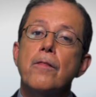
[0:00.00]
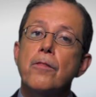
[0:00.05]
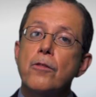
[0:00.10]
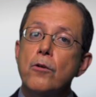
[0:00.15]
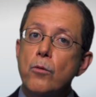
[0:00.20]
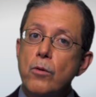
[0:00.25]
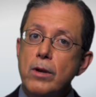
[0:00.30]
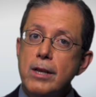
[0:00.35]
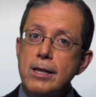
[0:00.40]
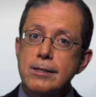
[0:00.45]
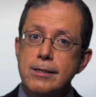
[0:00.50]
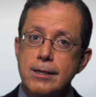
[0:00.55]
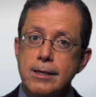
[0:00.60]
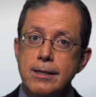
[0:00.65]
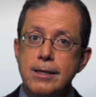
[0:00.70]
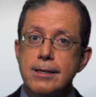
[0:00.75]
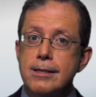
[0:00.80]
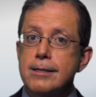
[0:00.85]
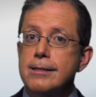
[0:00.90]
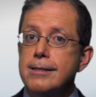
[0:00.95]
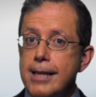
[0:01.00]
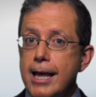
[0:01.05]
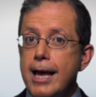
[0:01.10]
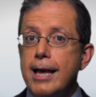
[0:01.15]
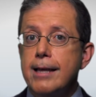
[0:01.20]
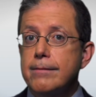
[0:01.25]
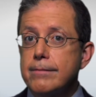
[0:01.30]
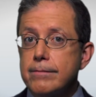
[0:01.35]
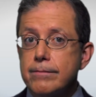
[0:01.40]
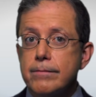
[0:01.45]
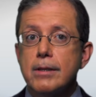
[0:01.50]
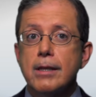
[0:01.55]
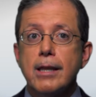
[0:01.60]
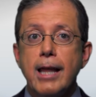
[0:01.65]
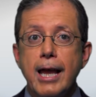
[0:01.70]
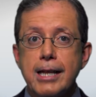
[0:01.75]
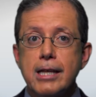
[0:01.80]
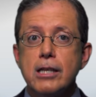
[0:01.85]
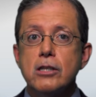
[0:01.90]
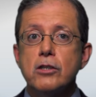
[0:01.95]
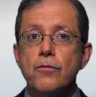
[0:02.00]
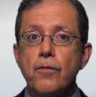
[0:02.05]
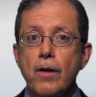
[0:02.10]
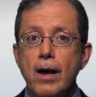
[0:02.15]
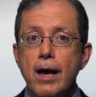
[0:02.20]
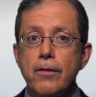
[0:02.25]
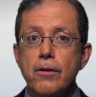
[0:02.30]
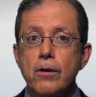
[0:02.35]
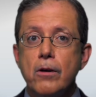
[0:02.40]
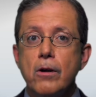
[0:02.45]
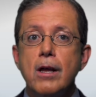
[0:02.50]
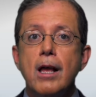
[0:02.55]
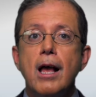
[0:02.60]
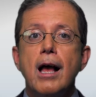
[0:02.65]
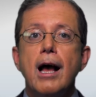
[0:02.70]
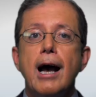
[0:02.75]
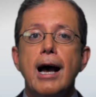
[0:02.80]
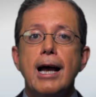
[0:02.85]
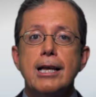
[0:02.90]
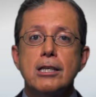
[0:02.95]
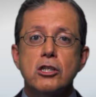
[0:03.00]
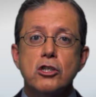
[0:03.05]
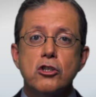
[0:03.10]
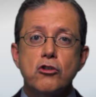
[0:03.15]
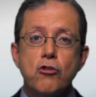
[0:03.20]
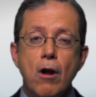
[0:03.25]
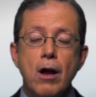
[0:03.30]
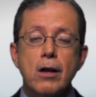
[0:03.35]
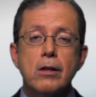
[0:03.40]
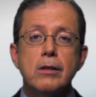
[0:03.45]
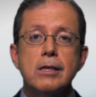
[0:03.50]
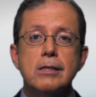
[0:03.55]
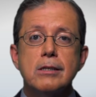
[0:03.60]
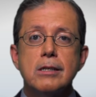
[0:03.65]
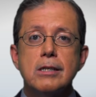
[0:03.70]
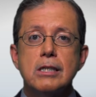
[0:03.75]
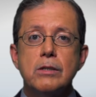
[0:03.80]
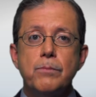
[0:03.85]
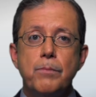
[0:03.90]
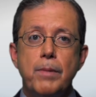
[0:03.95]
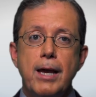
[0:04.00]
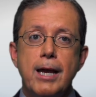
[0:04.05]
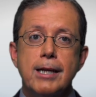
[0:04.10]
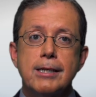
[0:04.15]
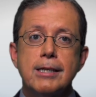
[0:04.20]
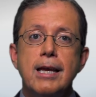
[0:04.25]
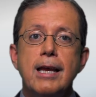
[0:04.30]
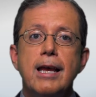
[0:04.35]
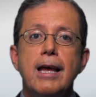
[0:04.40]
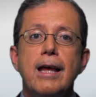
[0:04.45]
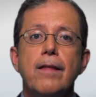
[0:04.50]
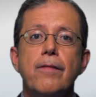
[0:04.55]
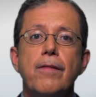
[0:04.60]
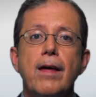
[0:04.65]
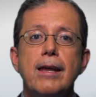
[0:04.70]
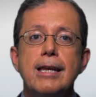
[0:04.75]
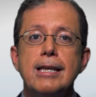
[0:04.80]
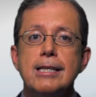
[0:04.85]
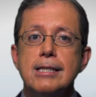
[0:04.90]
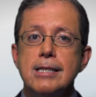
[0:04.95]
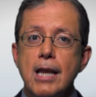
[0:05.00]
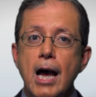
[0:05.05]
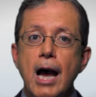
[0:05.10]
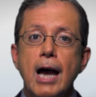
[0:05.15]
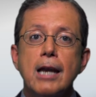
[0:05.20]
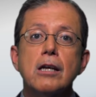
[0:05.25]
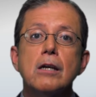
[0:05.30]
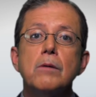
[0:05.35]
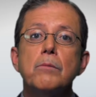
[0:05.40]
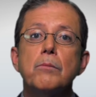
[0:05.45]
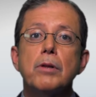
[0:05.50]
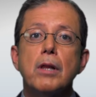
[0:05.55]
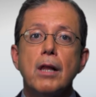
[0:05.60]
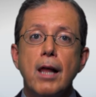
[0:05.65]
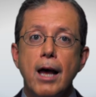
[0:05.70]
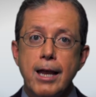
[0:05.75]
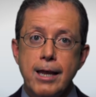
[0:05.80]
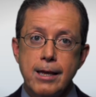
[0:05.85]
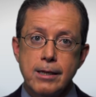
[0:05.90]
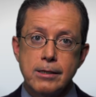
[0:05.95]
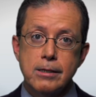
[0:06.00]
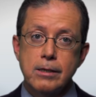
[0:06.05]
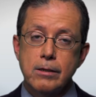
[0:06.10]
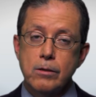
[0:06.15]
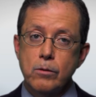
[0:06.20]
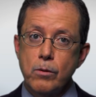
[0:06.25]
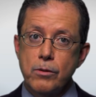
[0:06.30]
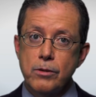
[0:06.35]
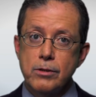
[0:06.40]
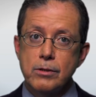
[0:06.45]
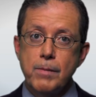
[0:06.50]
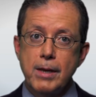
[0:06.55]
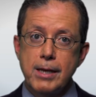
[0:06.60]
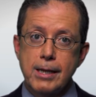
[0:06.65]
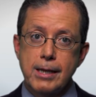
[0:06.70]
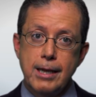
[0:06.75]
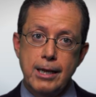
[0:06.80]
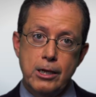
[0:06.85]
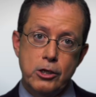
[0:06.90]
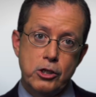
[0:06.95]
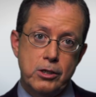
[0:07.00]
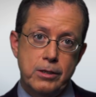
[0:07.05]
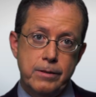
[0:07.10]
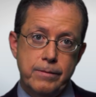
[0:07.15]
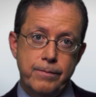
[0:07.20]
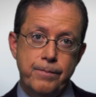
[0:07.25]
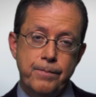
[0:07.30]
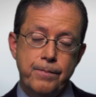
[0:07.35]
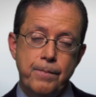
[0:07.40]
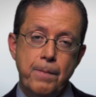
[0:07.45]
The reason is that, like his father, I strongly suspect that he's non-compliant with his medication.